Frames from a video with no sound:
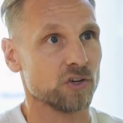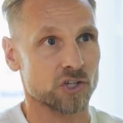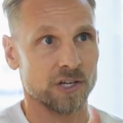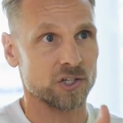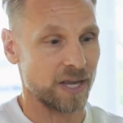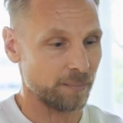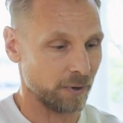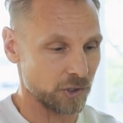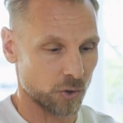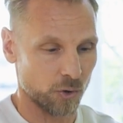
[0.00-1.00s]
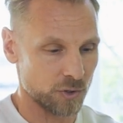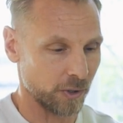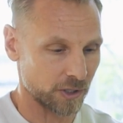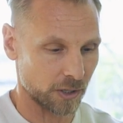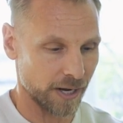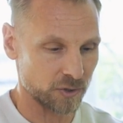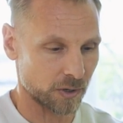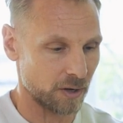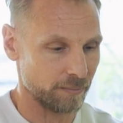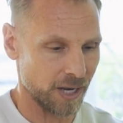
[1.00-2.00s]
just the example I told you, when clients
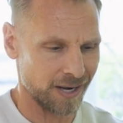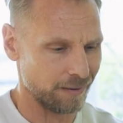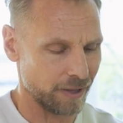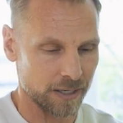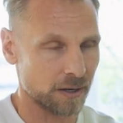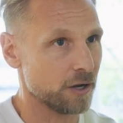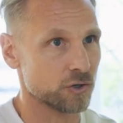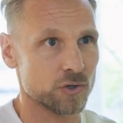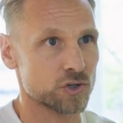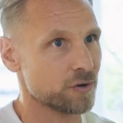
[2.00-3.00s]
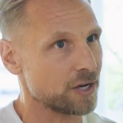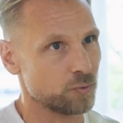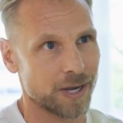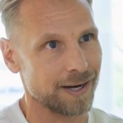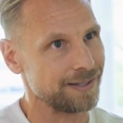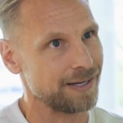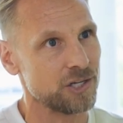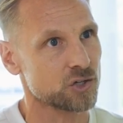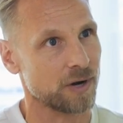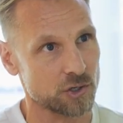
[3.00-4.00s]
come in, I'm like, no, you're too stressed. We got to
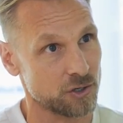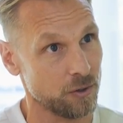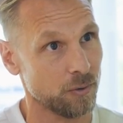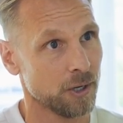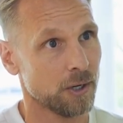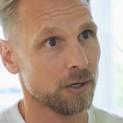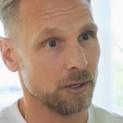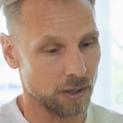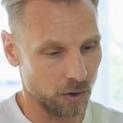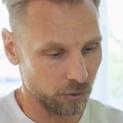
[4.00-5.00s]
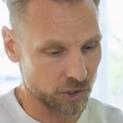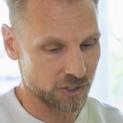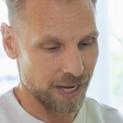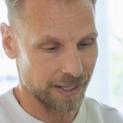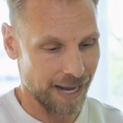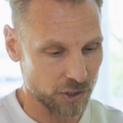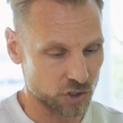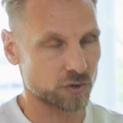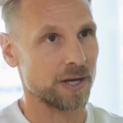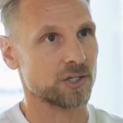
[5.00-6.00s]
de-stress you. You know, let's take that
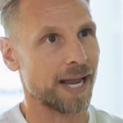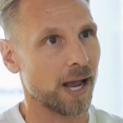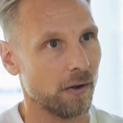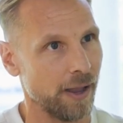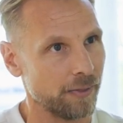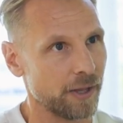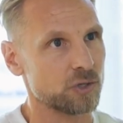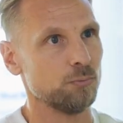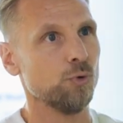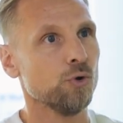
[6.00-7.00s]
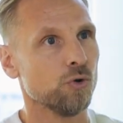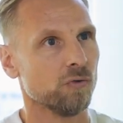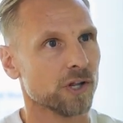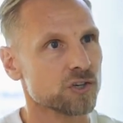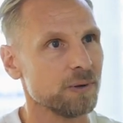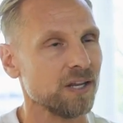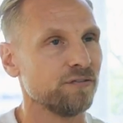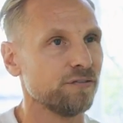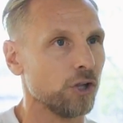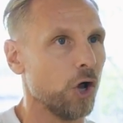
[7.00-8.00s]
stress out and let's move. Let's be in
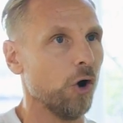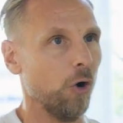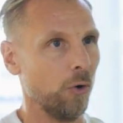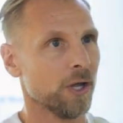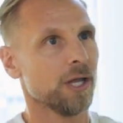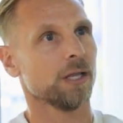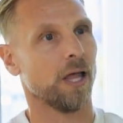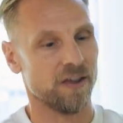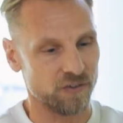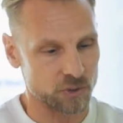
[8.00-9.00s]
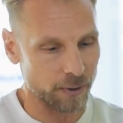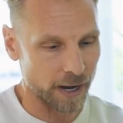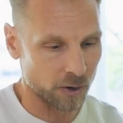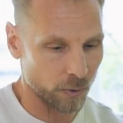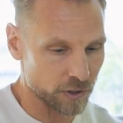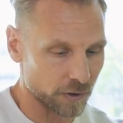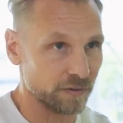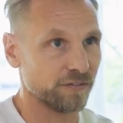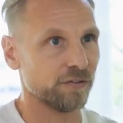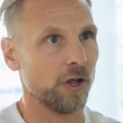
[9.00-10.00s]
flow. Mm. Life is better when you're
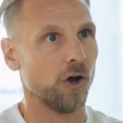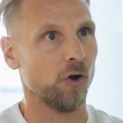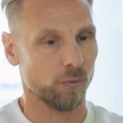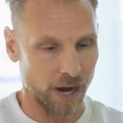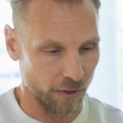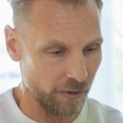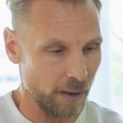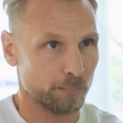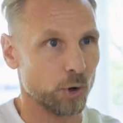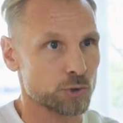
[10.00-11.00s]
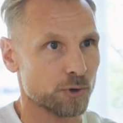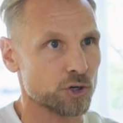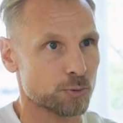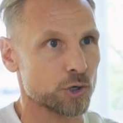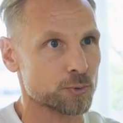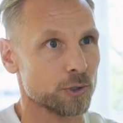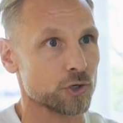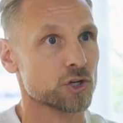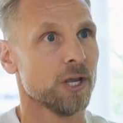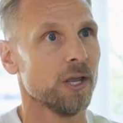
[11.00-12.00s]
in flow rather than push, push, push, push.